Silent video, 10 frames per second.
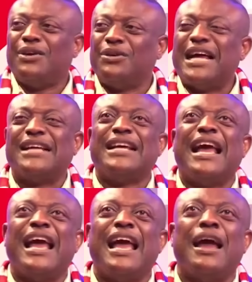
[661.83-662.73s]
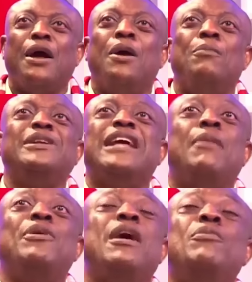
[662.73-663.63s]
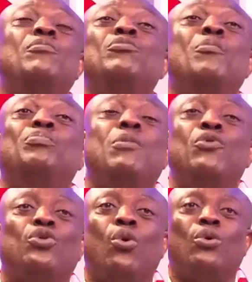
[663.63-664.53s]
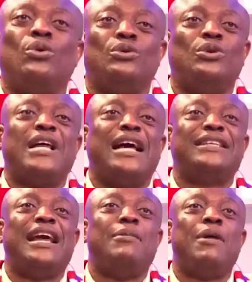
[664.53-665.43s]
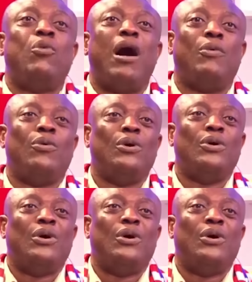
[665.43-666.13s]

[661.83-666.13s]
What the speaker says: what do I say? Hey, Munia Muda Mumplem Ru, what do I say? Ebebuamo,